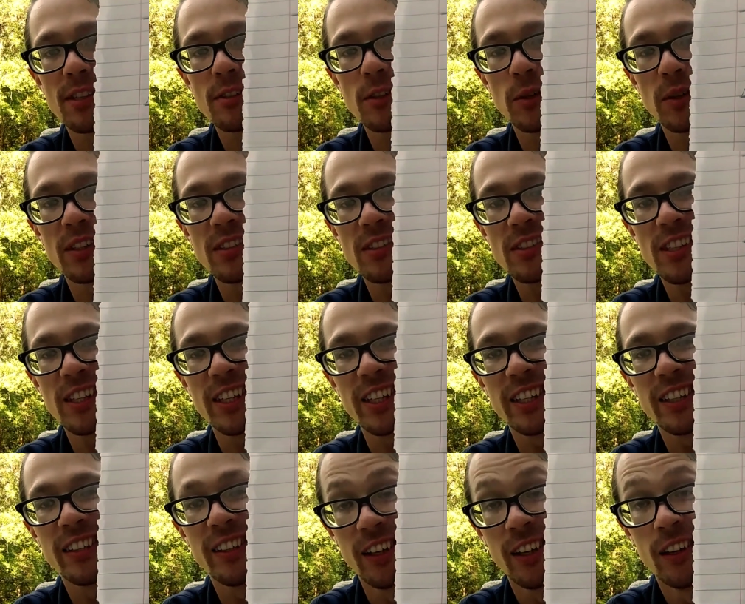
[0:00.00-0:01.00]
as you can
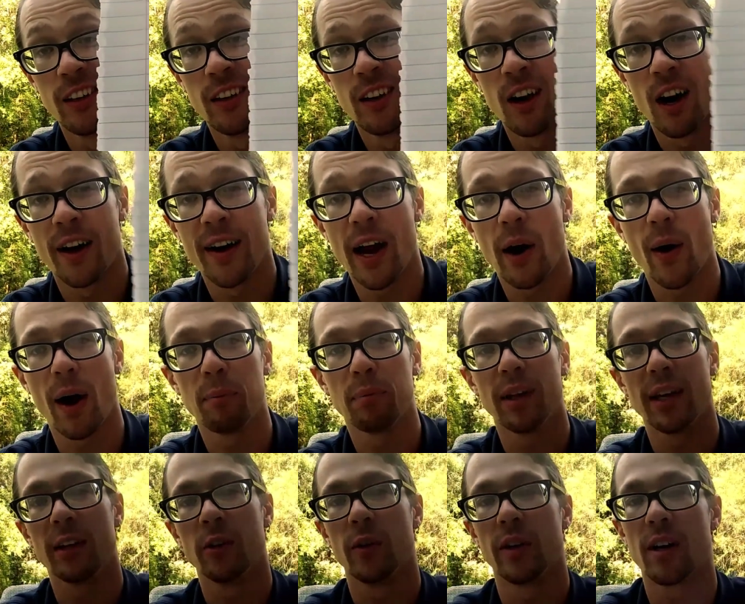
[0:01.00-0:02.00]
see, on how I
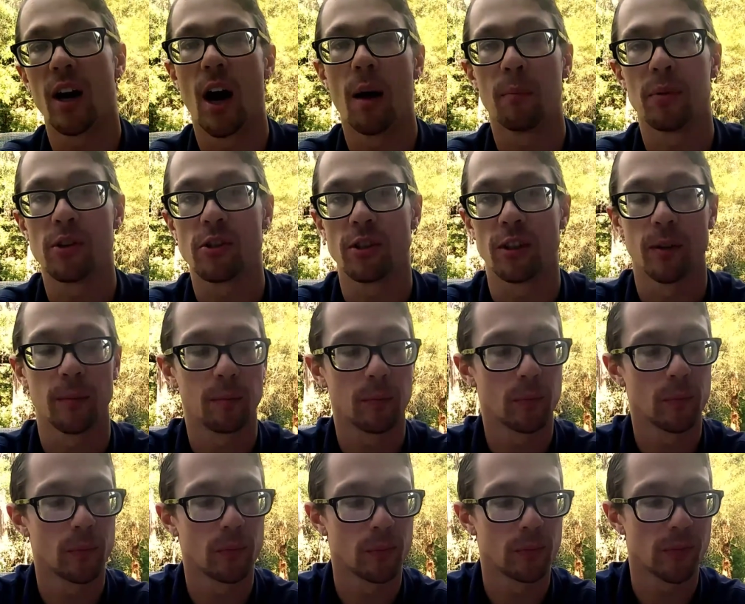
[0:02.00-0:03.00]
plan to accomplish them.
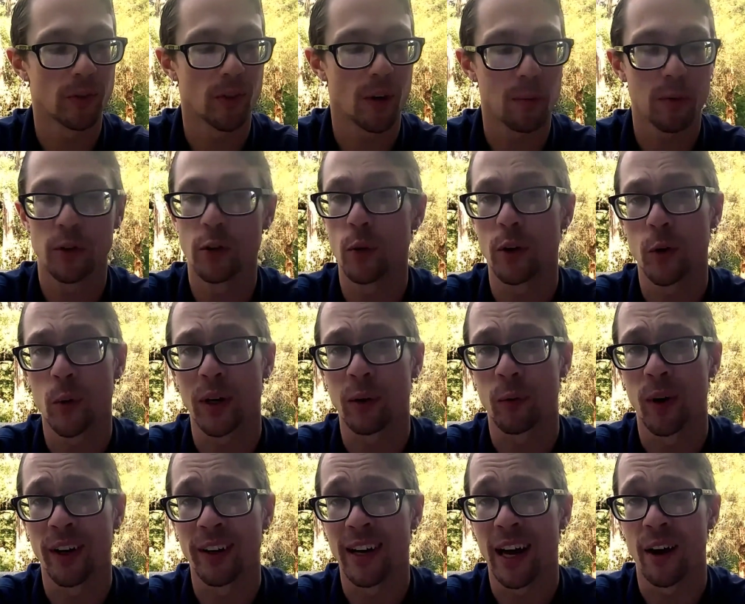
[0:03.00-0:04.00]
So I'm going to do a quick
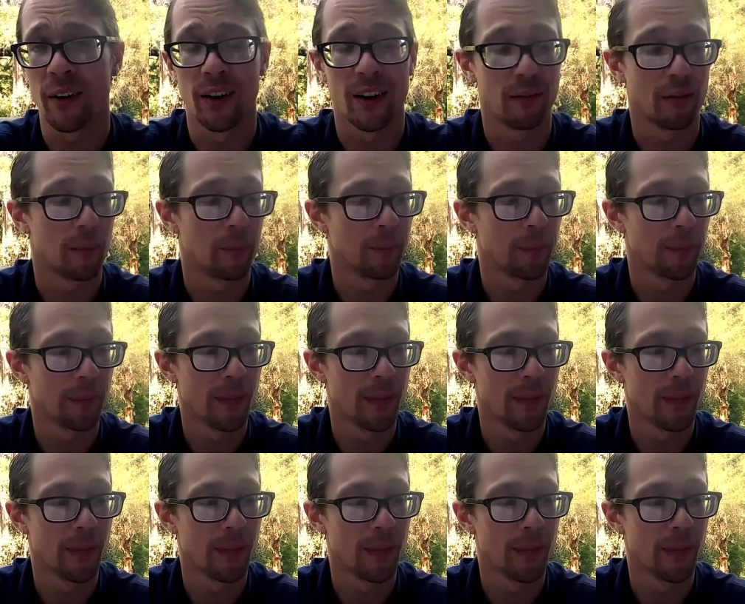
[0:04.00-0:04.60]
rundown of them.